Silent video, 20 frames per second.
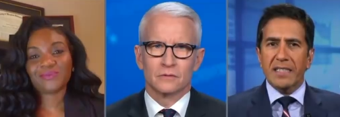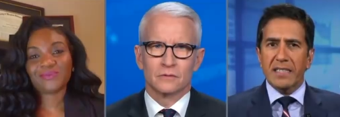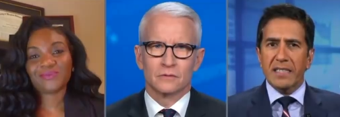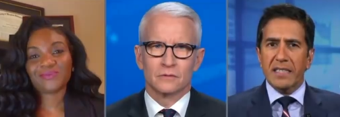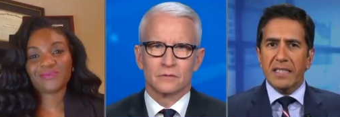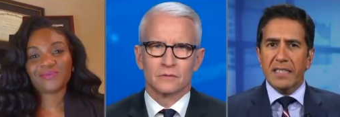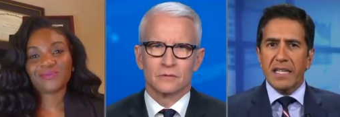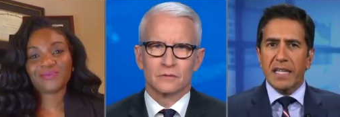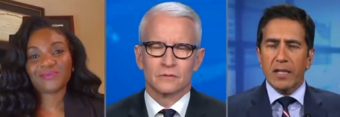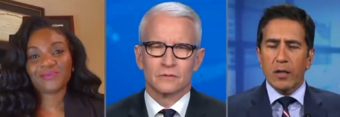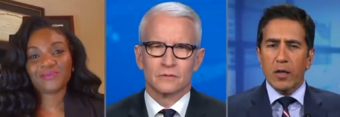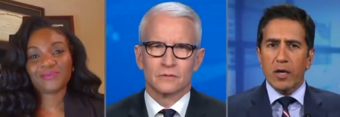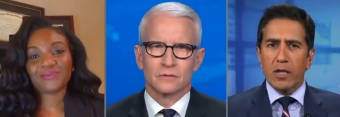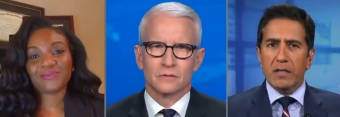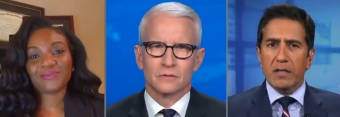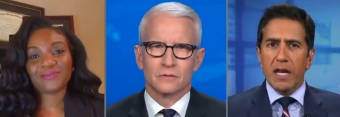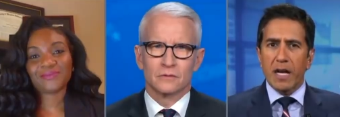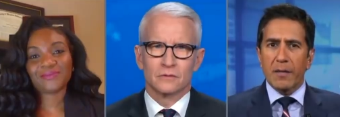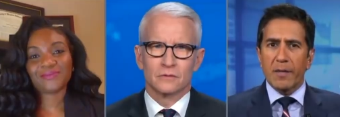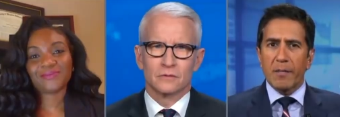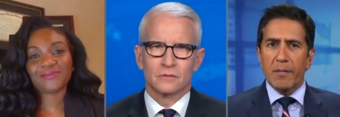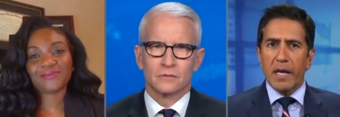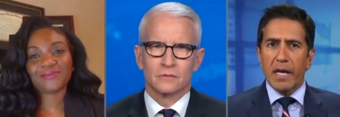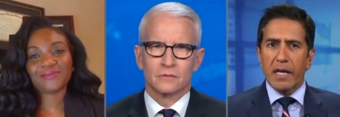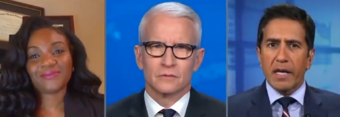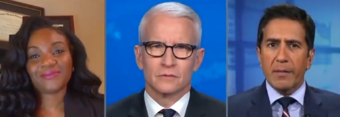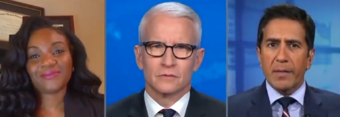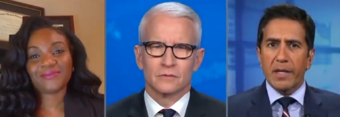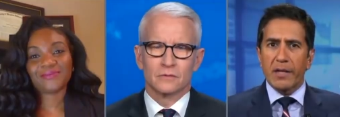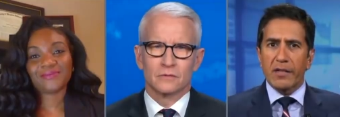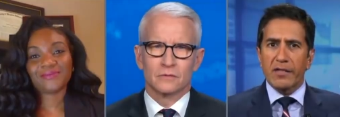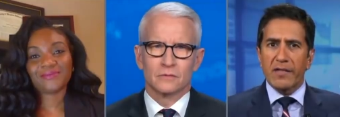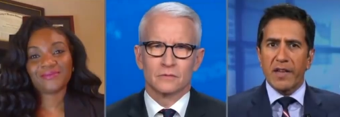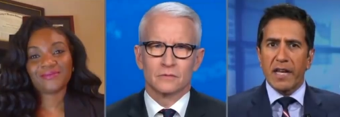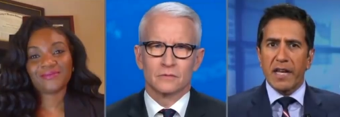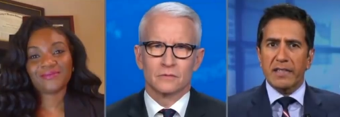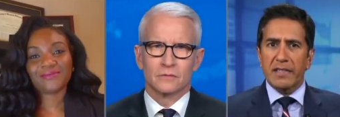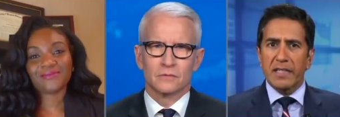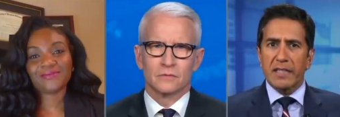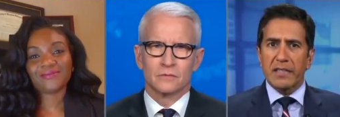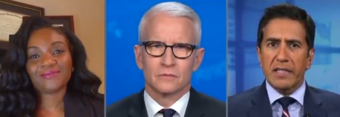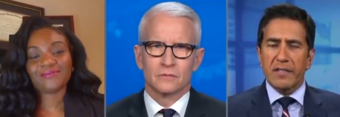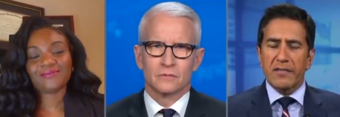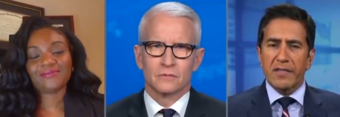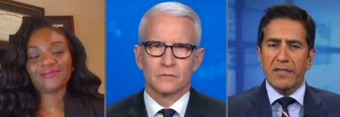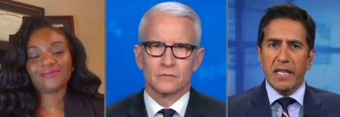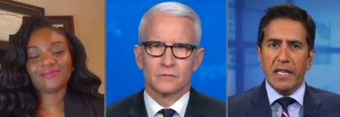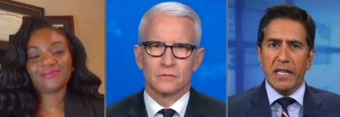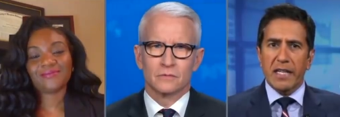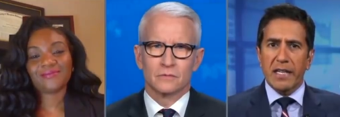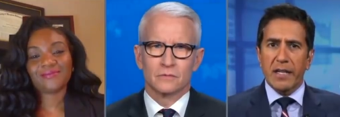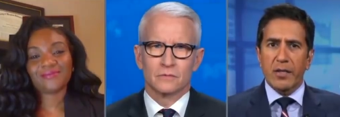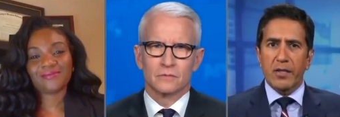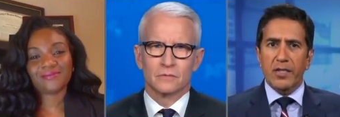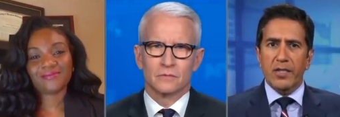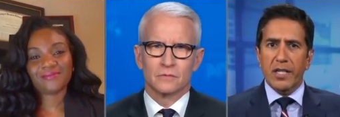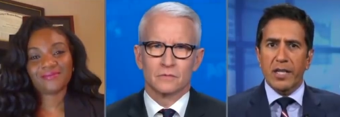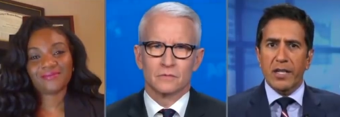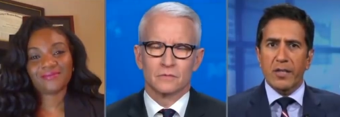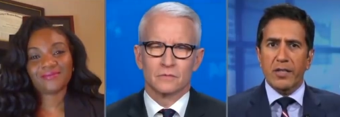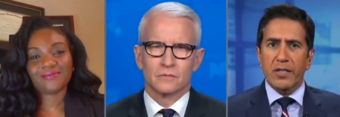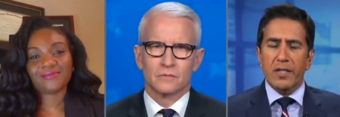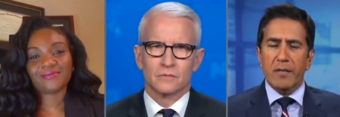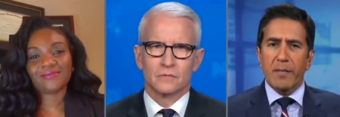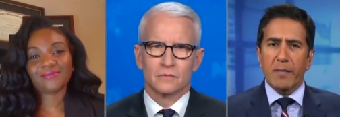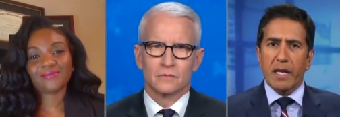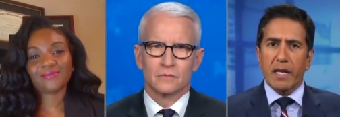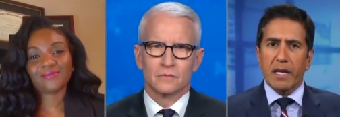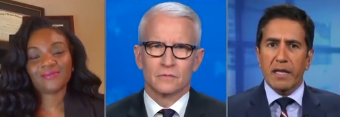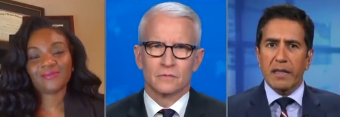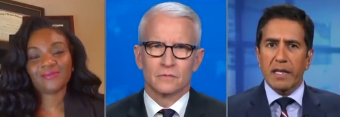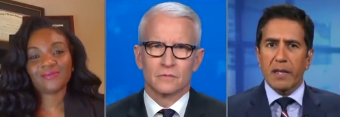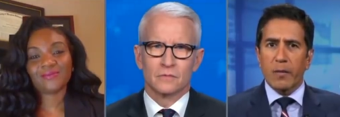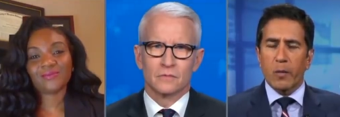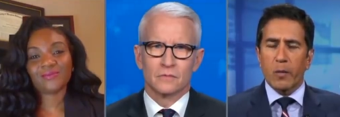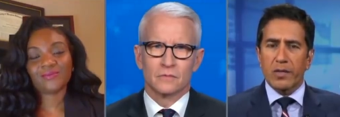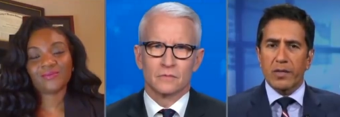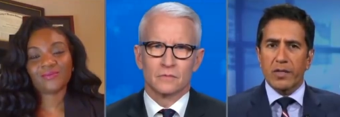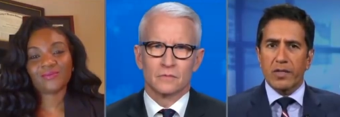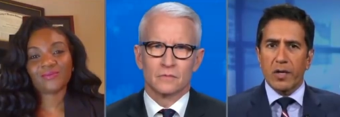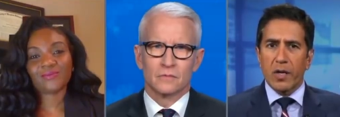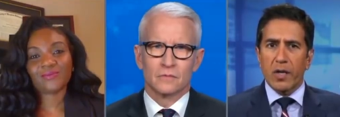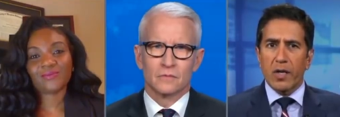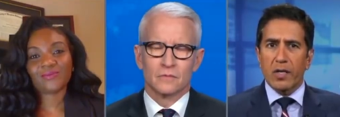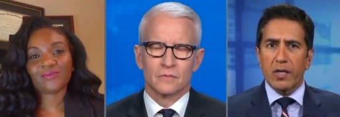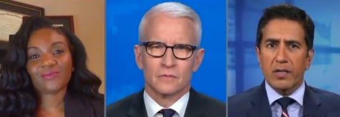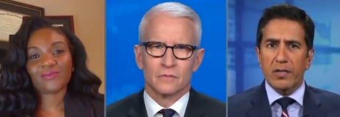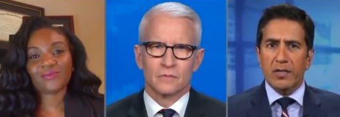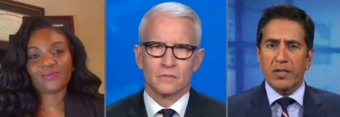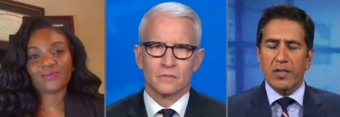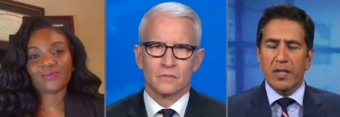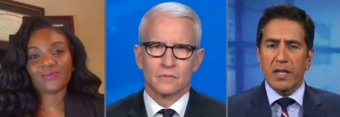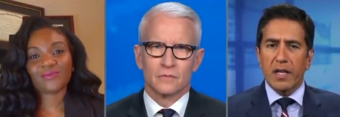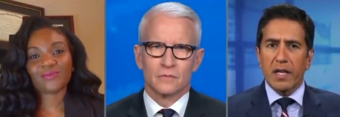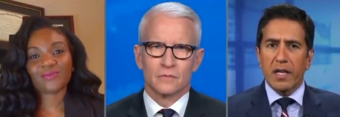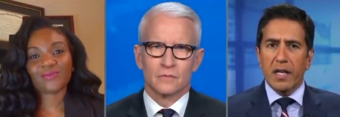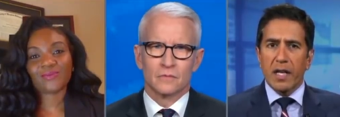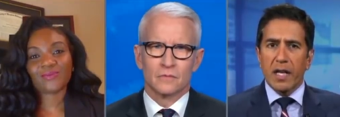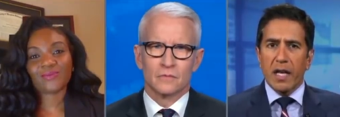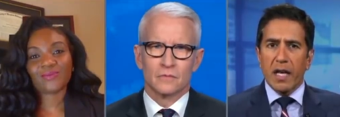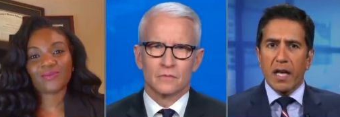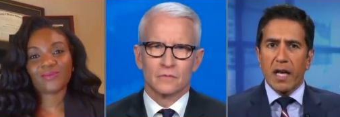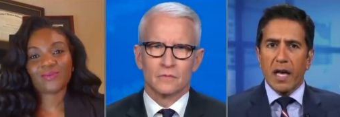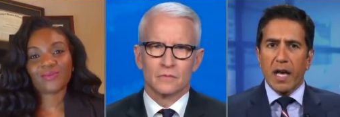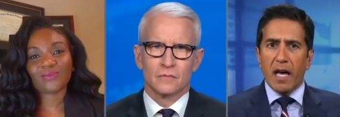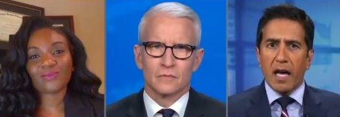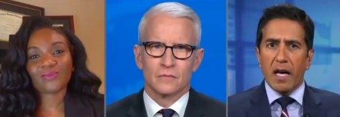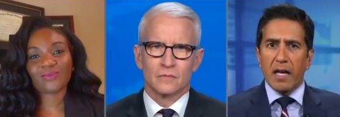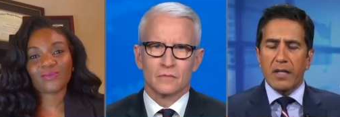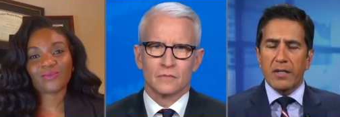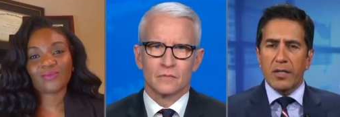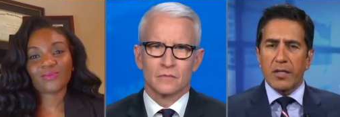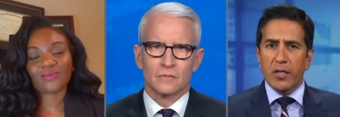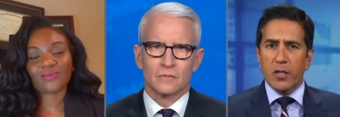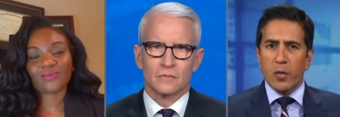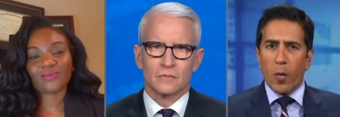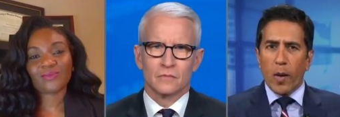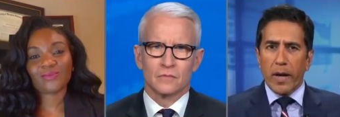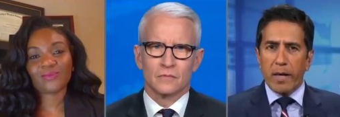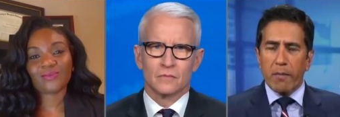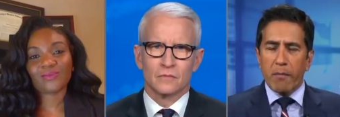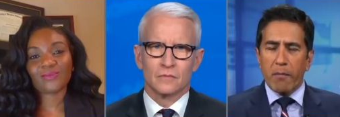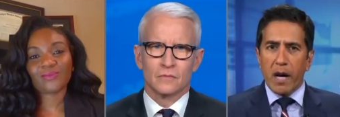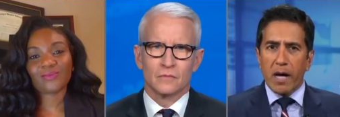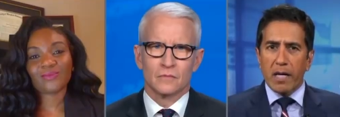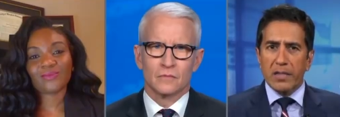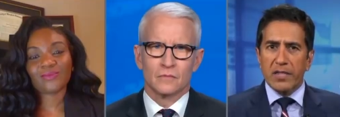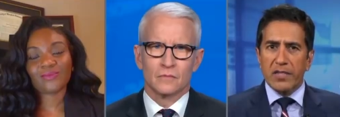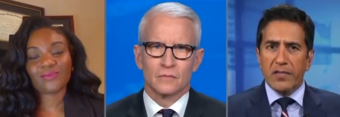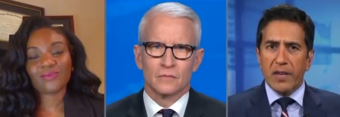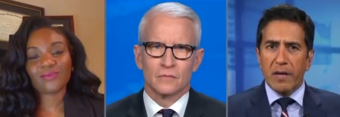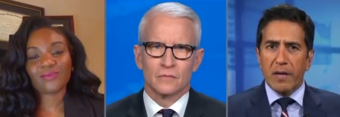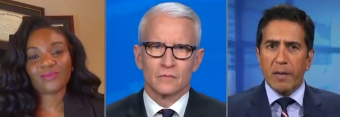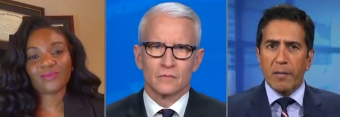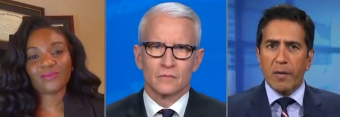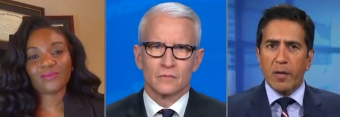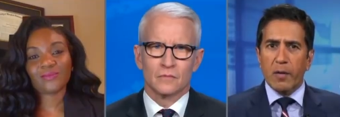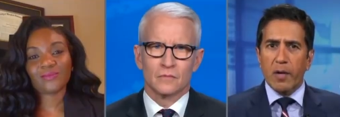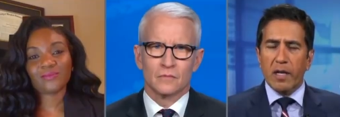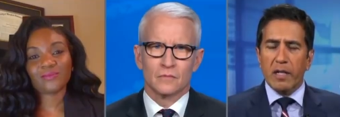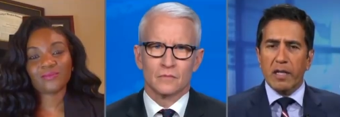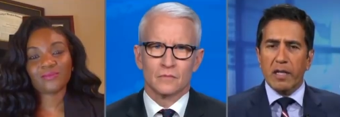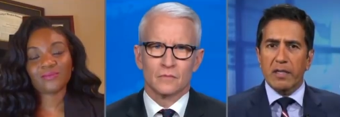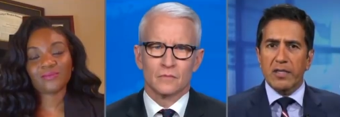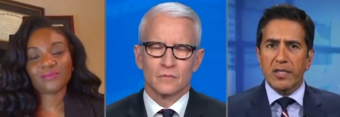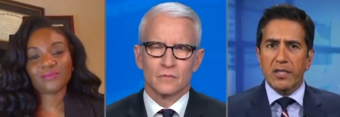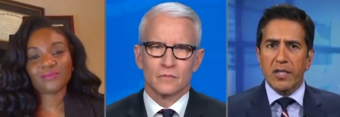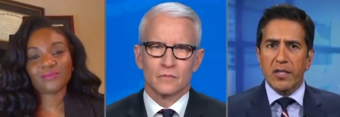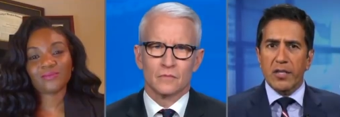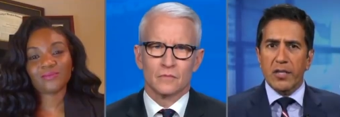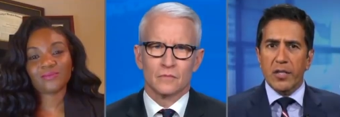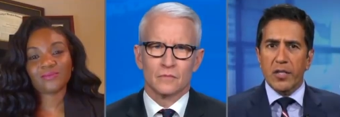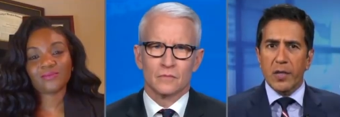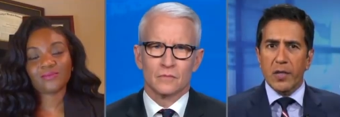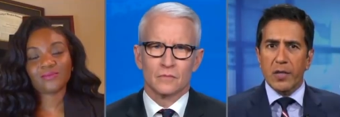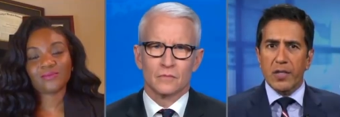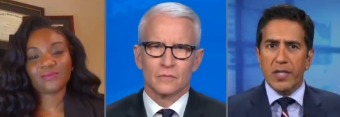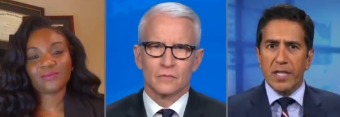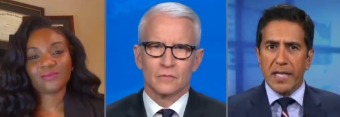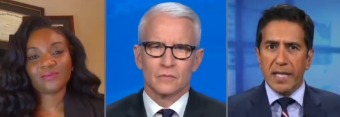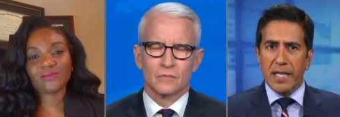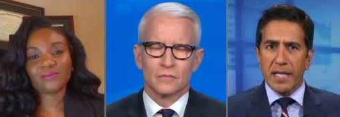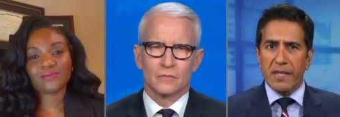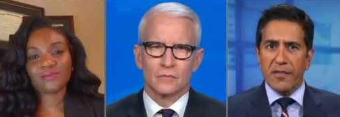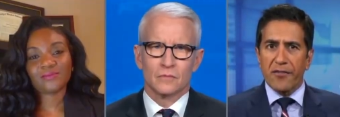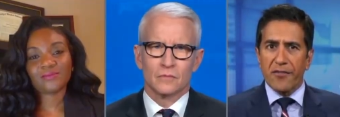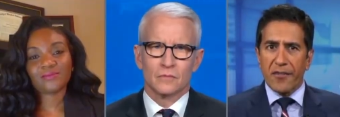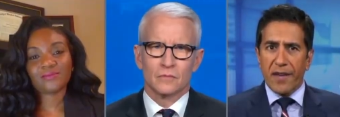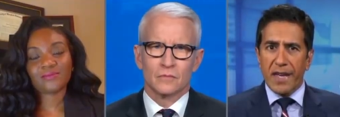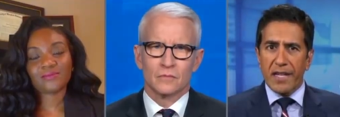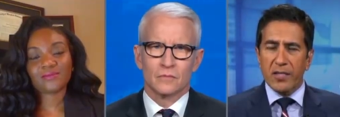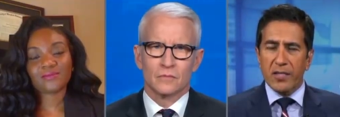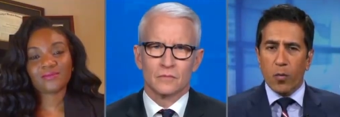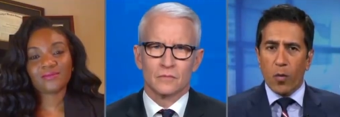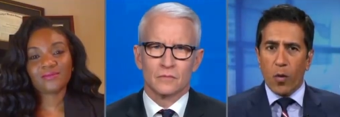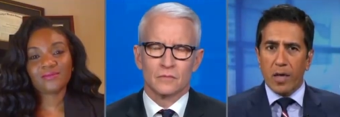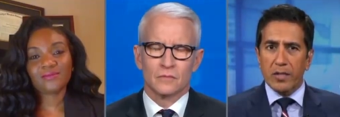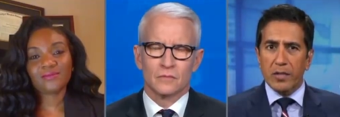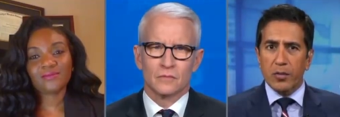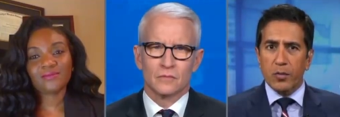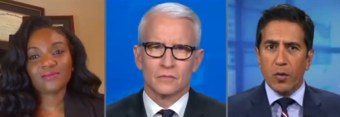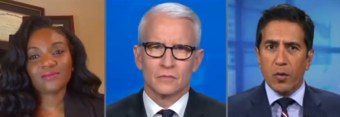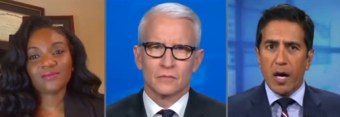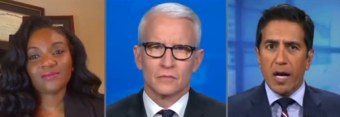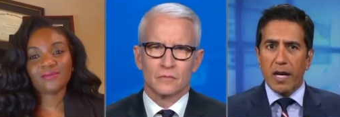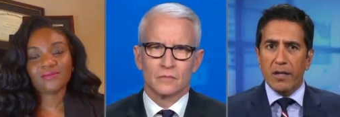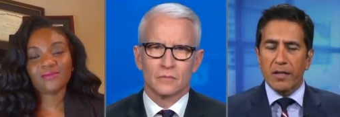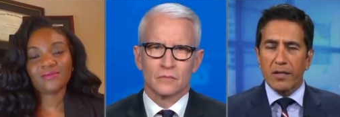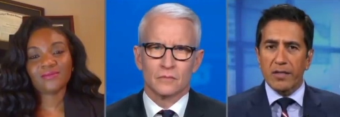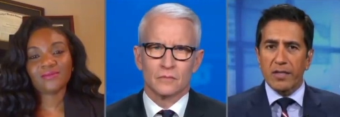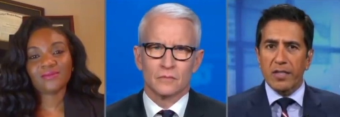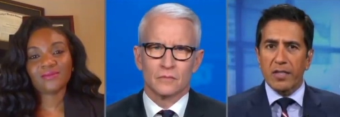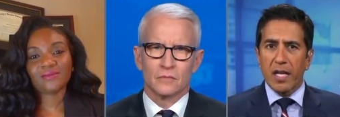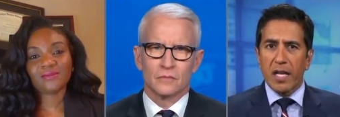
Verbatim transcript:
Speaker 1: can take a long time to make. I mean, there's vaccines that have taken years and years to make. I think with SARS, uh, it took 20 months, if I remember correctly, just under two years to get into phase one trials.